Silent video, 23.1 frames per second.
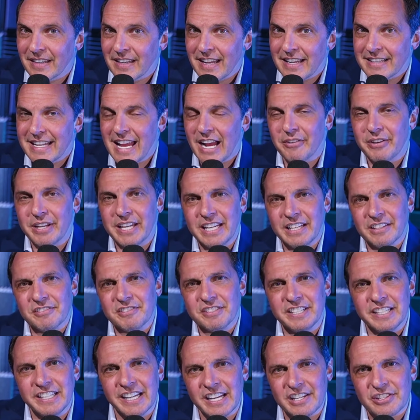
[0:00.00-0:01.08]
Now, here's
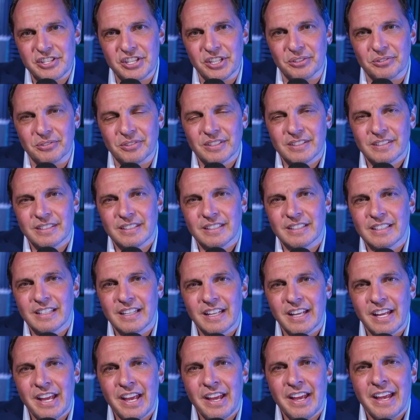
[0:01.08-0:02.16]
the issue.
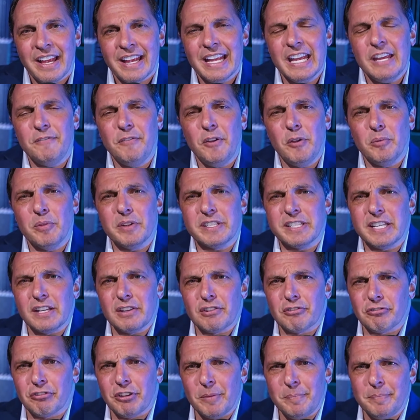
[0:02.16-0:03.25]
If it was
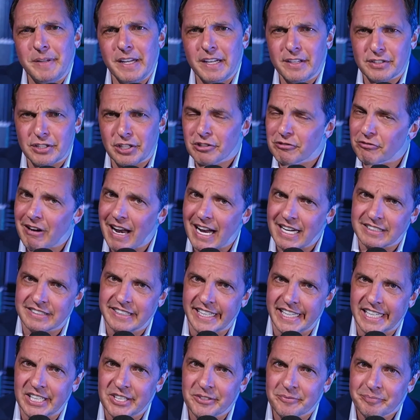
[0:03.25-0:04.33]
encrypted
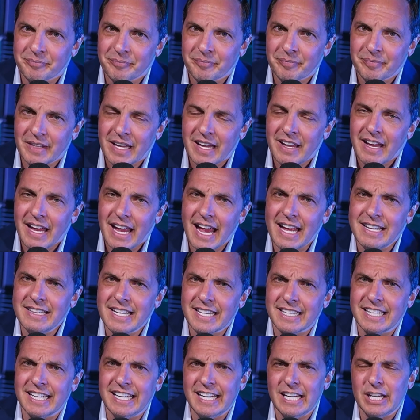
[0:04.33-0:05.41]
correctly and the
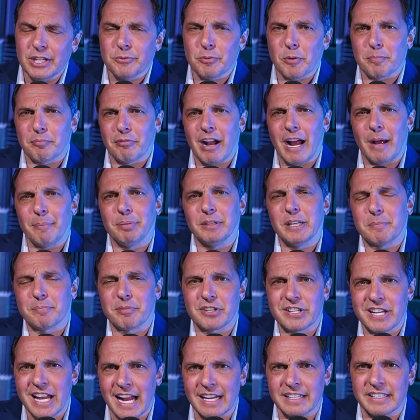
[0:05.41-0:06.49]
keys were properly
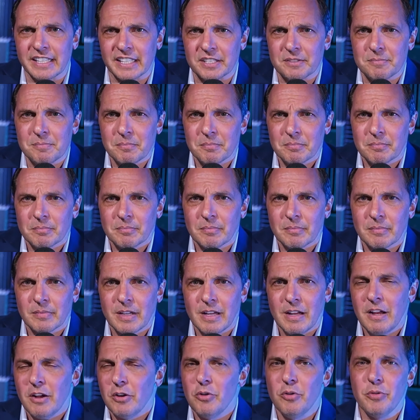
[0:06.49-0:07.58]
protected,
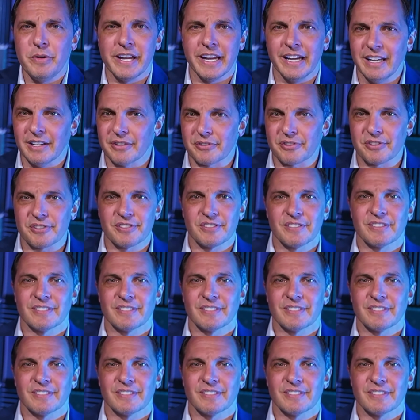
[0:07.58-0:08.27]
who cares?